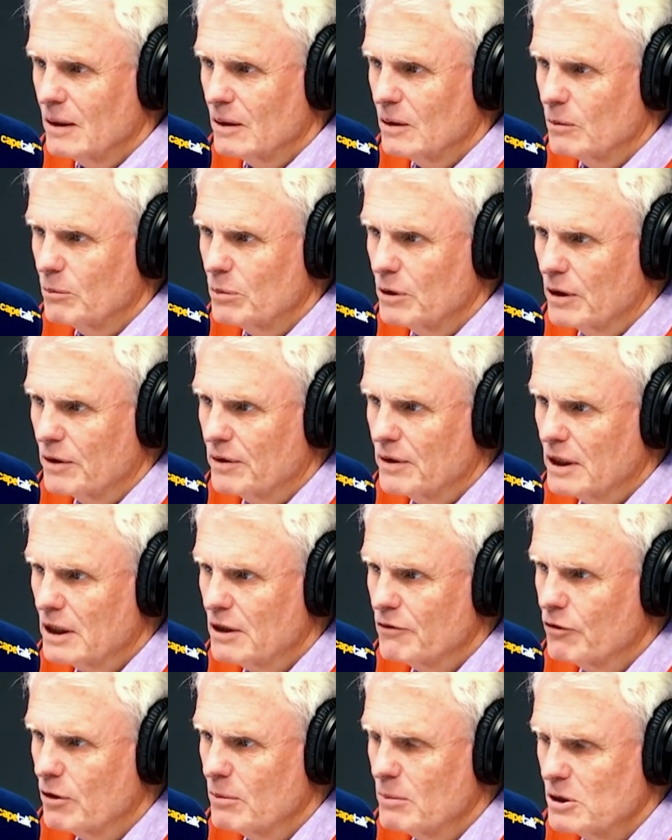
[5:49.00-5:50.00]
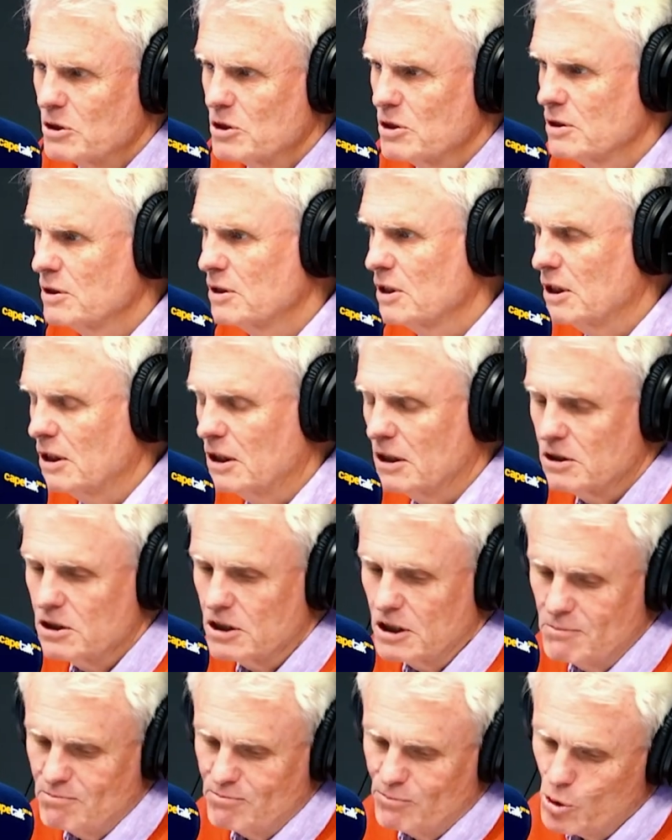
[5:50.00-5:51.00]
Nompilo, thank you very much indeed. It's
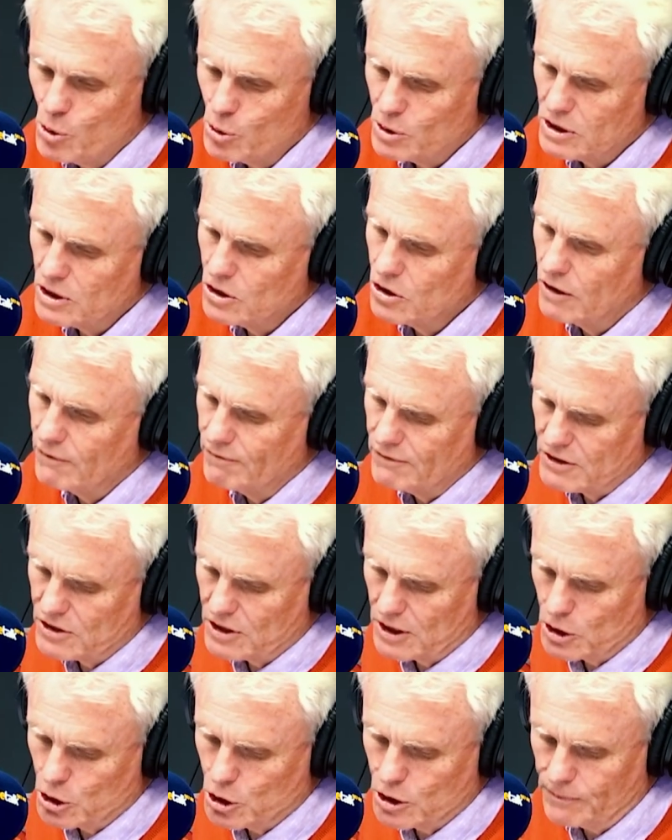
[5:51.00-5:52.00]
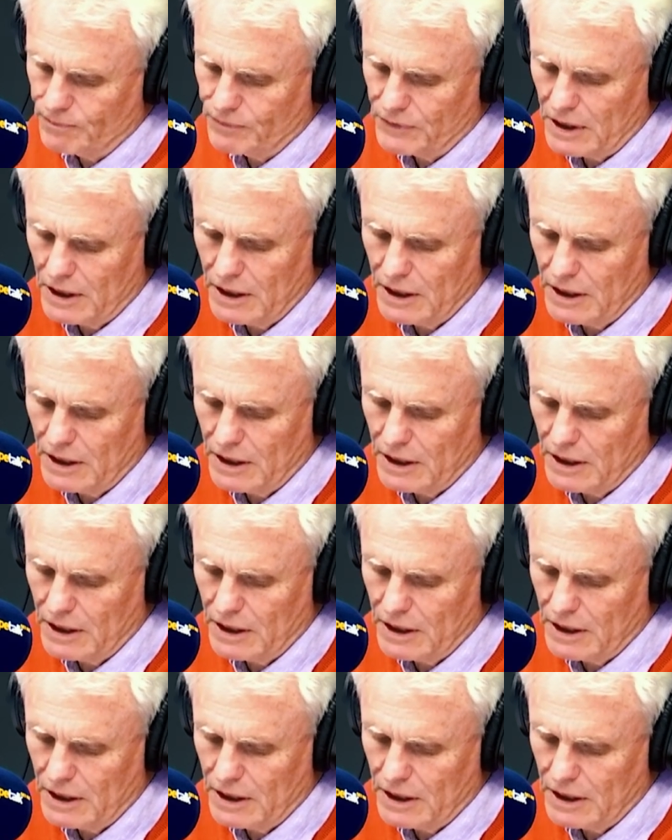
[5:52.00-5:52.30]
an important conversation,